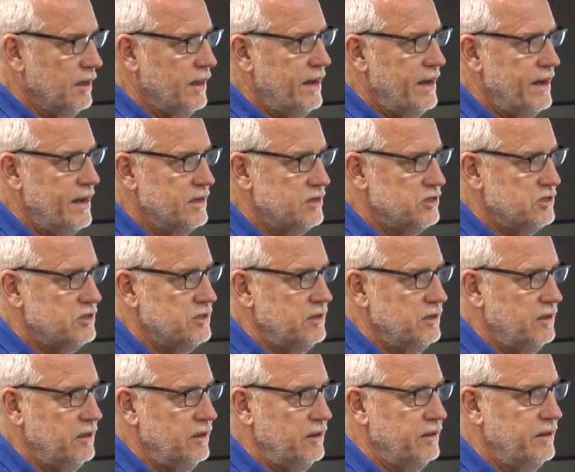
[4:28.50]
glass
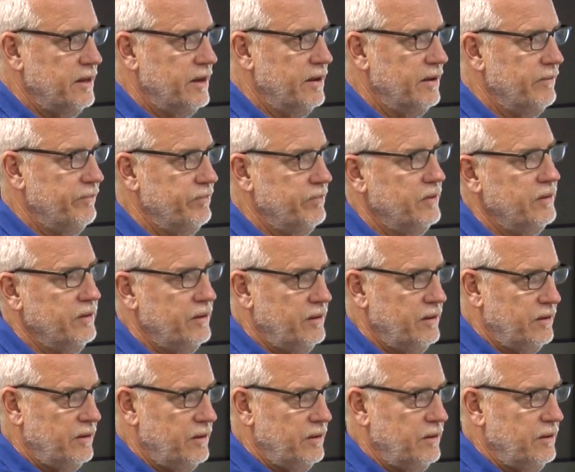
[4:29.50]
that
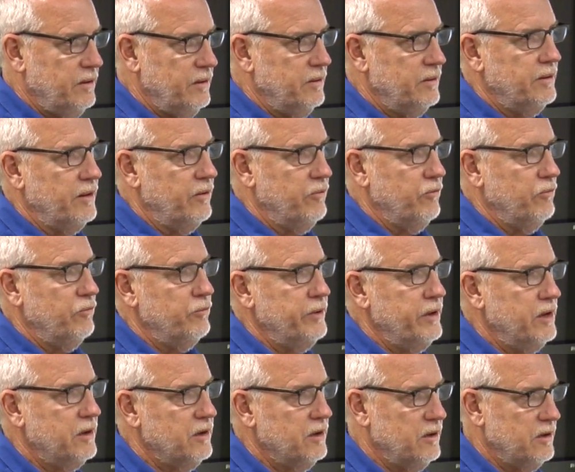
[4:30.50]

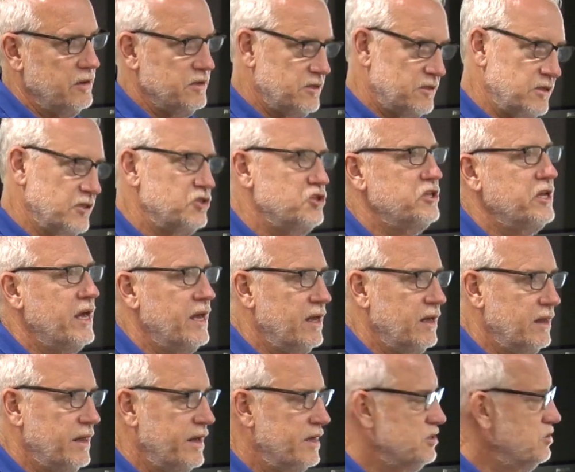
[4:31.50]
recalls the
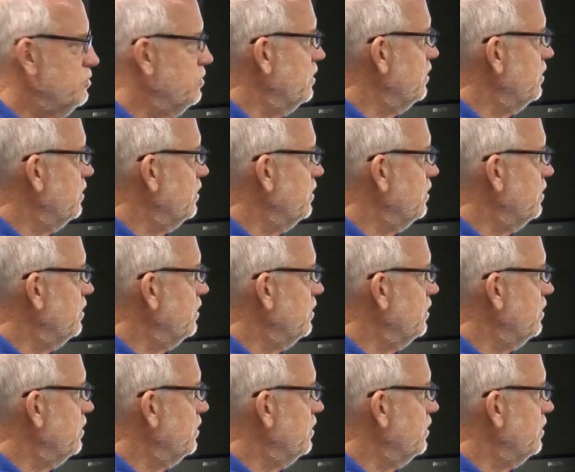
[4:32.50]
stained glass